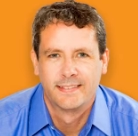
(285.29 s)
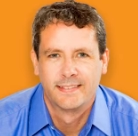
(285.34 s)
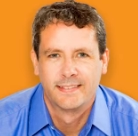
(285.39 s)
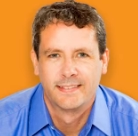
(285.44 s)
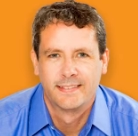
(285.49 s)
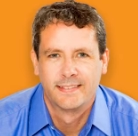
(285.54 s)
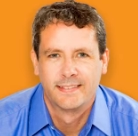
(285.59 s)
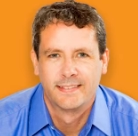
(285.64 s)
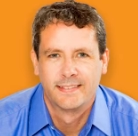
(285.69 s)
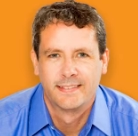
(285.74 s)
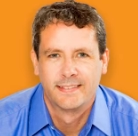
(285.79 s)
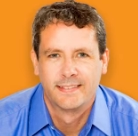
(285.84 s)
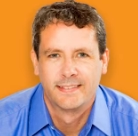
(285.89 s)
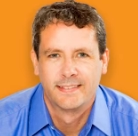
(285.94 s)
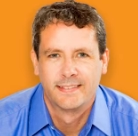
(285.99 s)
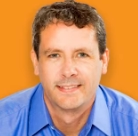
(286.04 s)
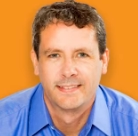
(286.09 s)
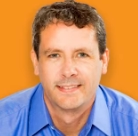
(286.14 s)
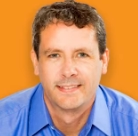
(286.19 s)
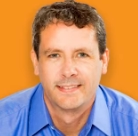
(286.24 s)

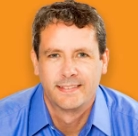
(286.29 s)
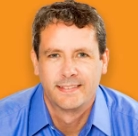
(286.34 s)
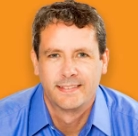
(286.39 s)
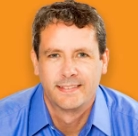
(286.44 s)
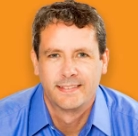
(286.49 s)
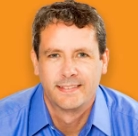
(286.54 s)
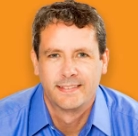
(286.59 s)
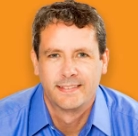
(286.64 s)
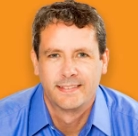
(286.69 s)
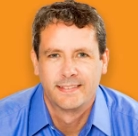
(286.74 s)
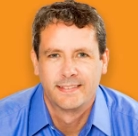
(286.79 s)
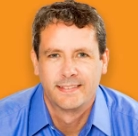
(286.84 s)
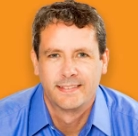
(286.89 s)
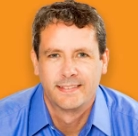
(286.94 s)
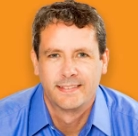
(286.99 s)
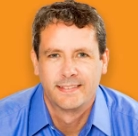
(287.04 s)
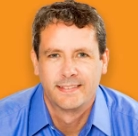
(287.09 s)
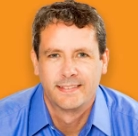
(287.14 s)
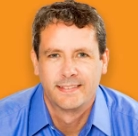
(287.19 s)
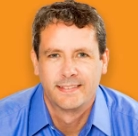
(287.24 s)

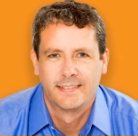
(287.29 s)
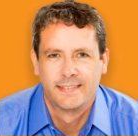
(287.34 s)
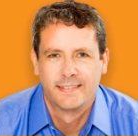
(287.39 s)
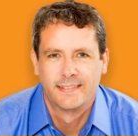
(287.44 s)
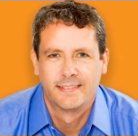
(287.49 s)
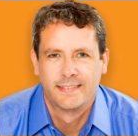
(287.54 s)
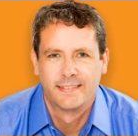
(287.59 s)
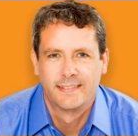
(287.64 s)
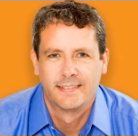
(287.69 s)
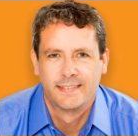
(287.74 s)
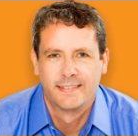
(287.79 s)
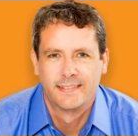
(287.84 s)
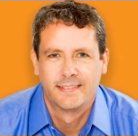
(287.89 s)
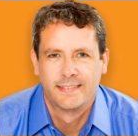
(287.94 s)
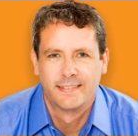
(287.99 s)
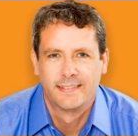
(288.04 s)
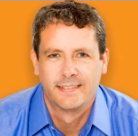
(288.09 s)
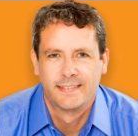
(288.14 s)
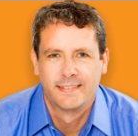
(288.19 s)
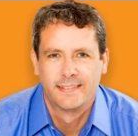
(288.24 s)

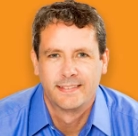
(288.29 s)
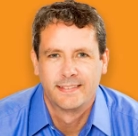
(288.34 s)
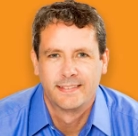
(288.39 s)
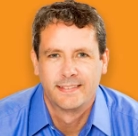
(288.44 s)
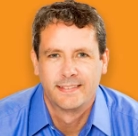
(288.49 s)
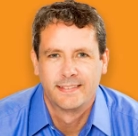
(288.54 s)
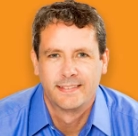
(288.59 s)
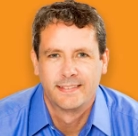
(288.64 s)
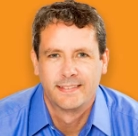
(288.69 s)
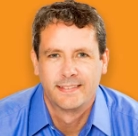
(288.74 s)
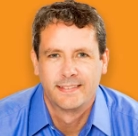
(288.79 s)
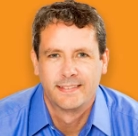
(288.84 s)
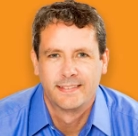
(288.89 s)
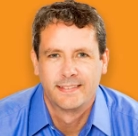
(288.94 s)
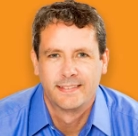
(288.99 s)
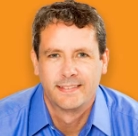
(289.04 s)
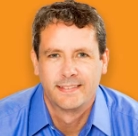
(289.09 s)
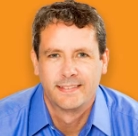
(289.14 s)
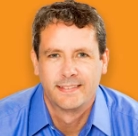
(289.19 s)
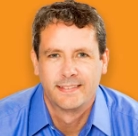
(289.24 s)

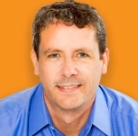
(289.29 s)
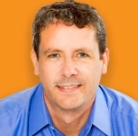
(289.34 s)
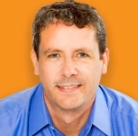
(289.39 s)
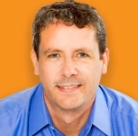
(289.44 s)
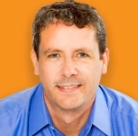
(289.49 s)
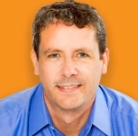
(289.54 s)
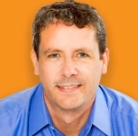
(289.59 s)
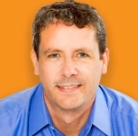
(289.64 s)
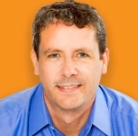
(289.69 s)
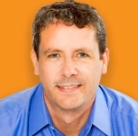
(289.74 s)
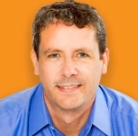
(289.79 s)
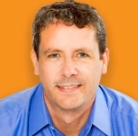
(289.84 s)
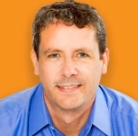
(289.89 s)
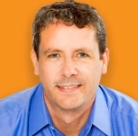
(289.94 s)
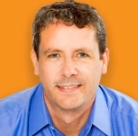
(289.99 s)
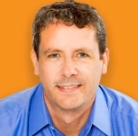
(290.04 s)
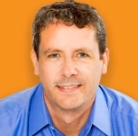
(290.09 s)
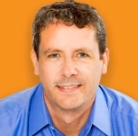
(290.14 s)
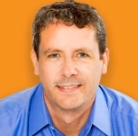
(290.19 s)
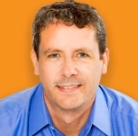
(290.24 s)

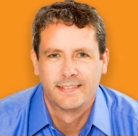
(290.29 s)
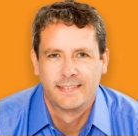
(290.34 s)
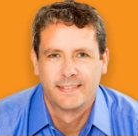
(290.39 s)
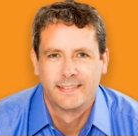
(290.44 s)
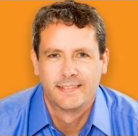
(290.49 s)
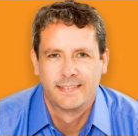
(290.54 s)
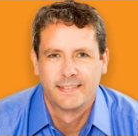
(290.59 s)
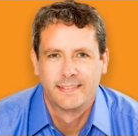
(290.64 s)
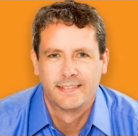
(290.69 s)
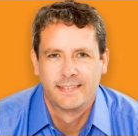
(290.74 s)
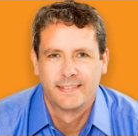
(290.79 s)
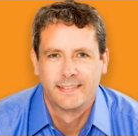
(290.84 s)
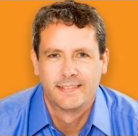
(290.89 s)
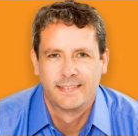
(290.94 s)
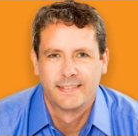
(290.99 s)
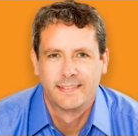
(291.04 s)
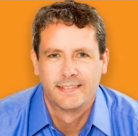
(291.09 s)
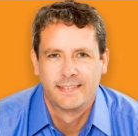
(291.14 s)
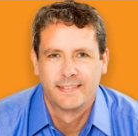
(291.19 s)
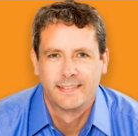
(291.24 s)

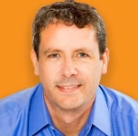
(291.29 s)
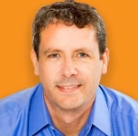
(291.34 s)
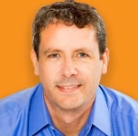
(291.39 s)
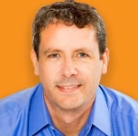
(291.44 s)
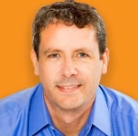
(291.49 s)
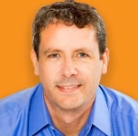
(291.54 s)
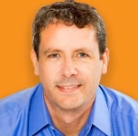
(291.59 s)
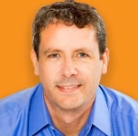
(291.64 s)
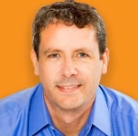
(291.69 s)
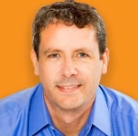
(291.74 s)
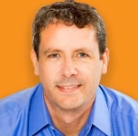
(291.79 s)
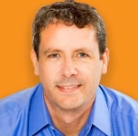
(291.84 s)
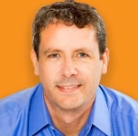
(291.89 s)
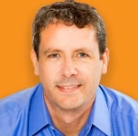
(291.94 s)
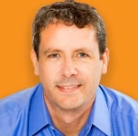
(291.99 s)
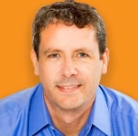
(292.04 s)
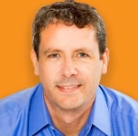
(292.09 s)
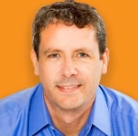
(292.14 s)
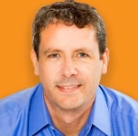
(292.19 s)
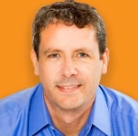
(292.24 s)

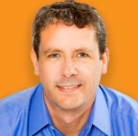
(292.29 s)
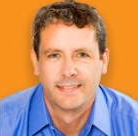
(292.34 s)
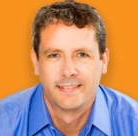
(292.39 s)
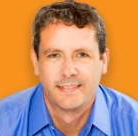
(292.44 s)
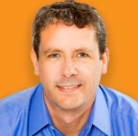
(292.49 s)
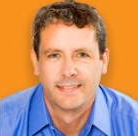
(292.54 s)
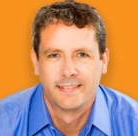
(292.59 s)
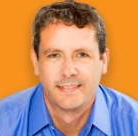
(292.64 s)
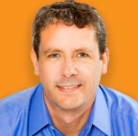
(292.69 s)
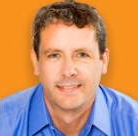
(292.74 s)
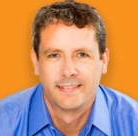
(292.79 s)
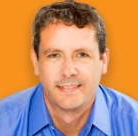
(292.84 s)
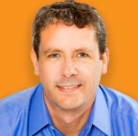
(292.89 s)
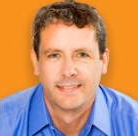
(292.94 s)
This is a still picture; no speech is visible.